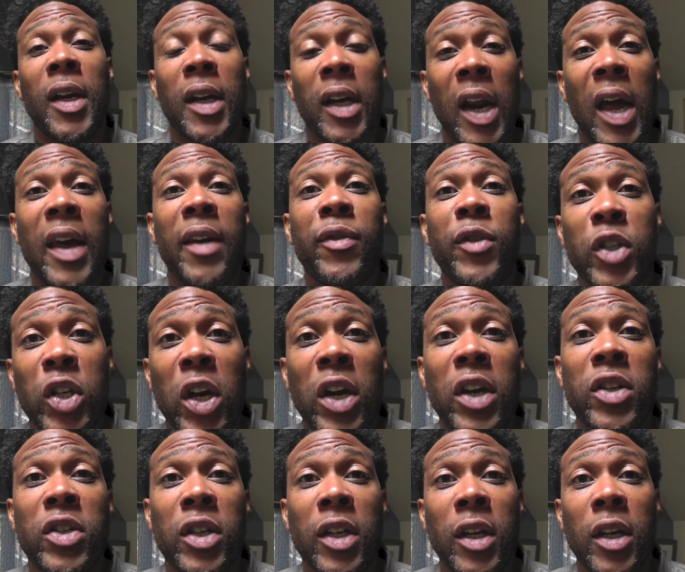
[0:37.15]
a
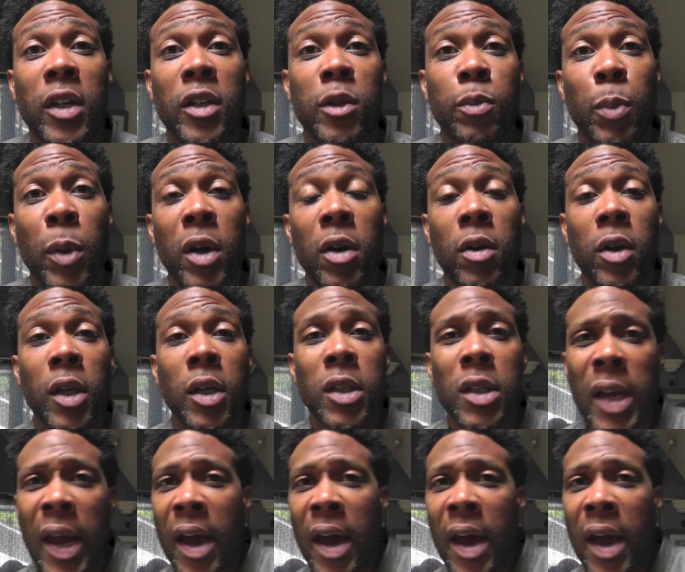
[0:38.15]
life-changing experience.